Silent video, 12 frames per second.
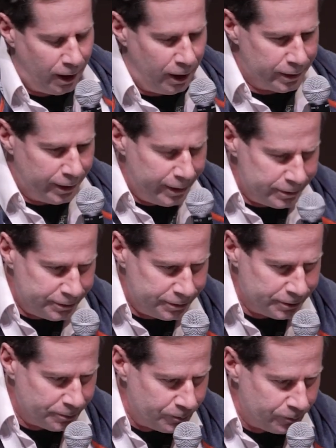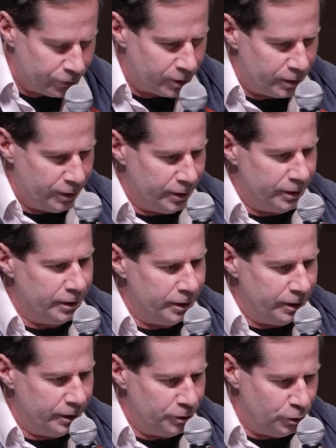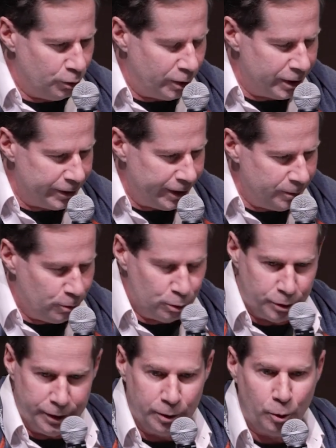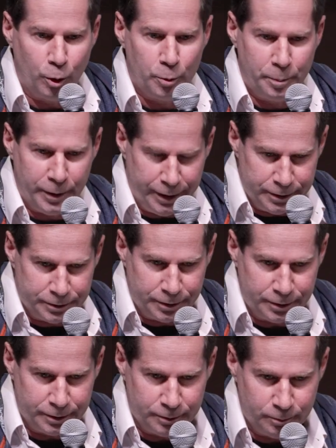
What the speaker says: unless you are able to incorporate